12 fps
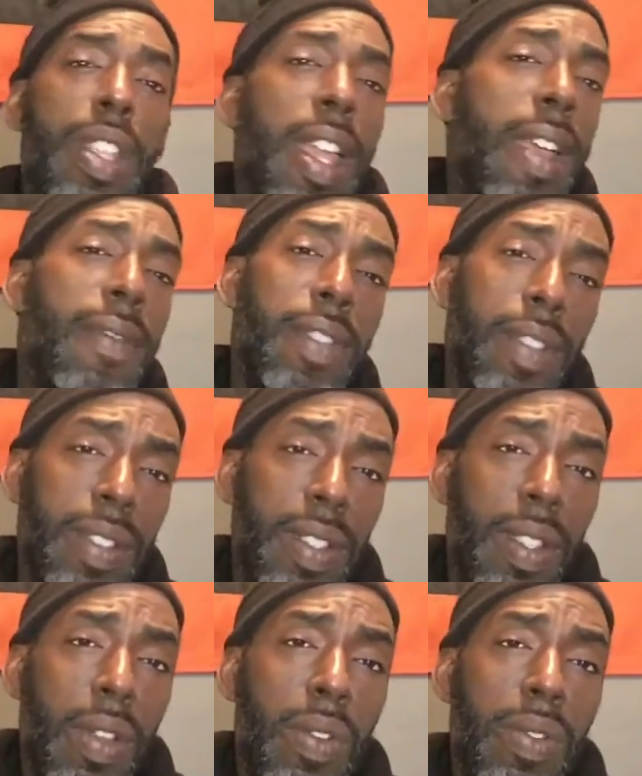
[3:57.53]
to have good
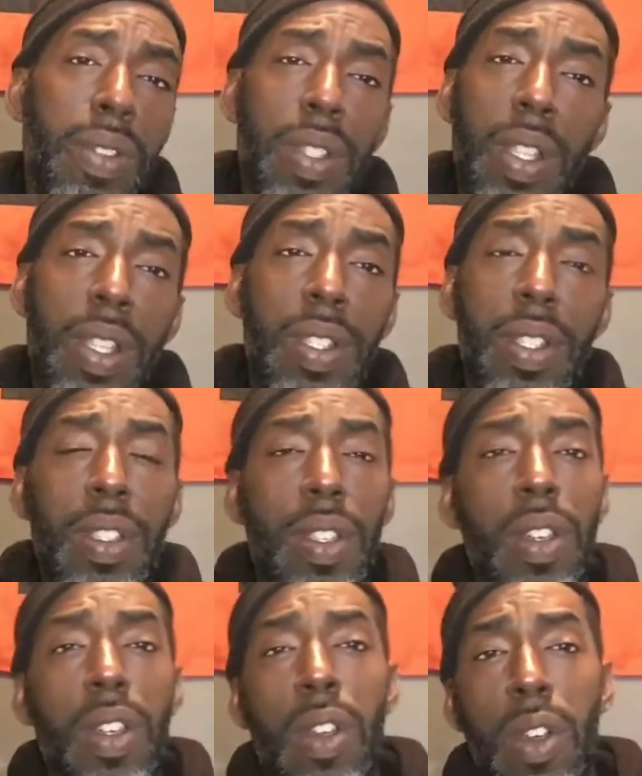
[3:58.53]
songs to listen
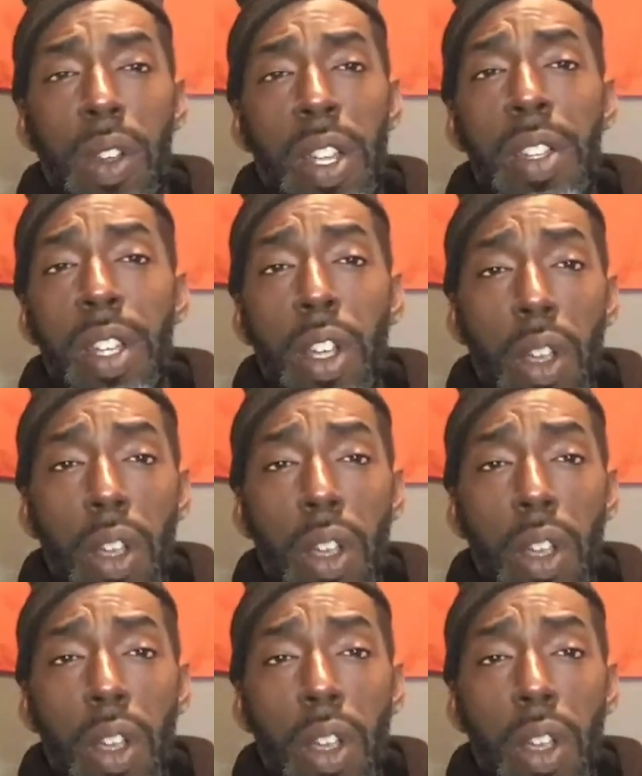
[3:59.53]
to in the